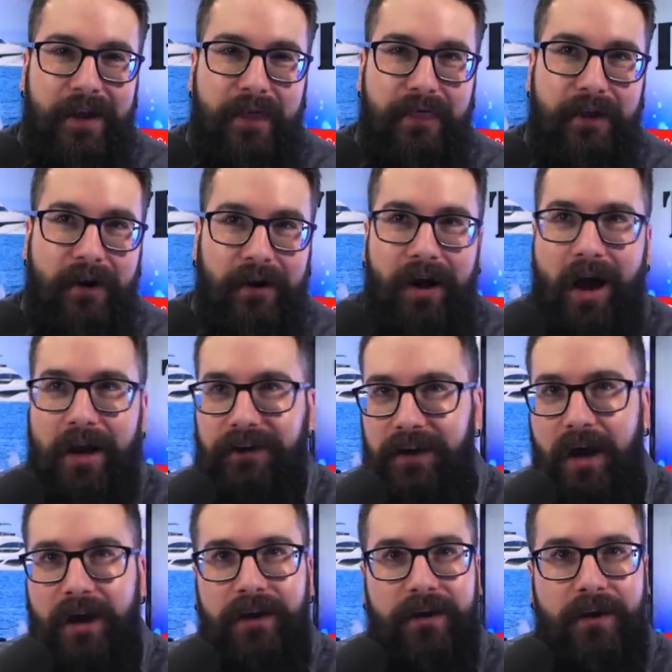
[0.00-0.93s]
they're not
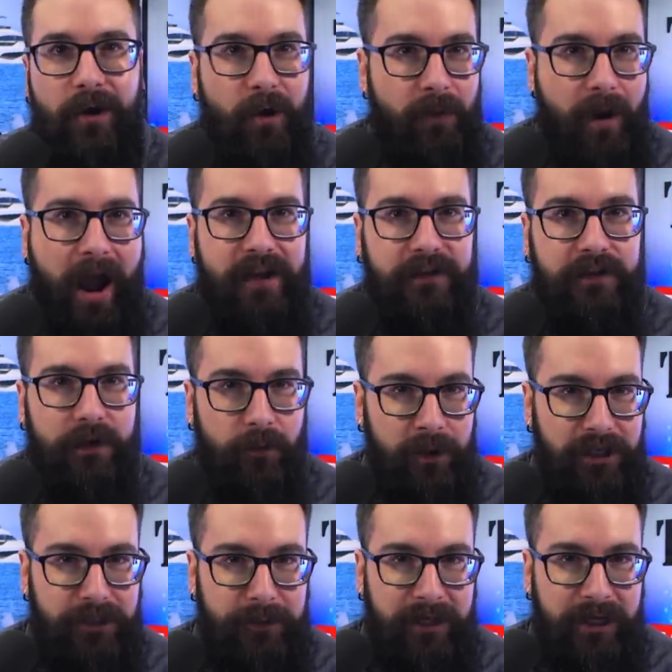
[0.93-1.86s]
done harassing
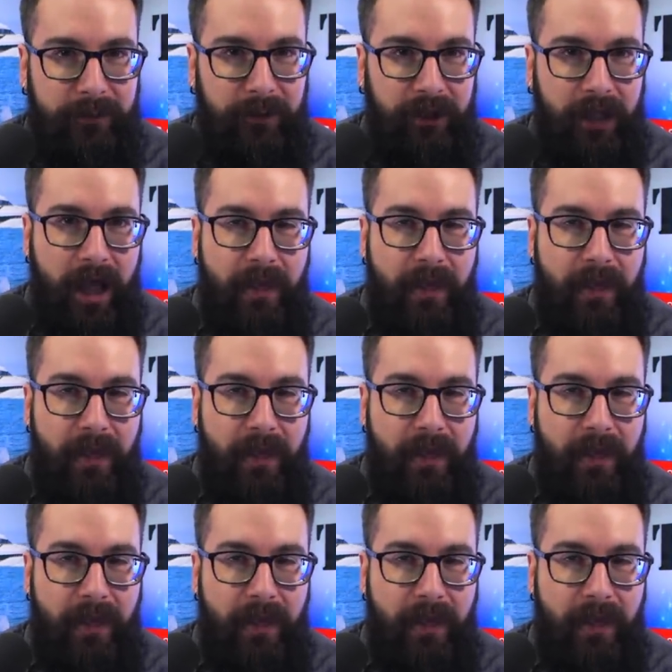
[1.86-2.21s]
rich people,